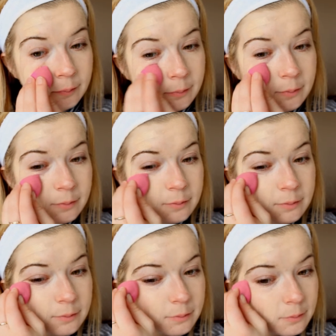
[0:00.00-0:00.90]

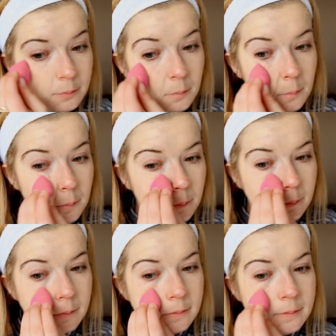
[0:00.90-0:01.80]
(silence)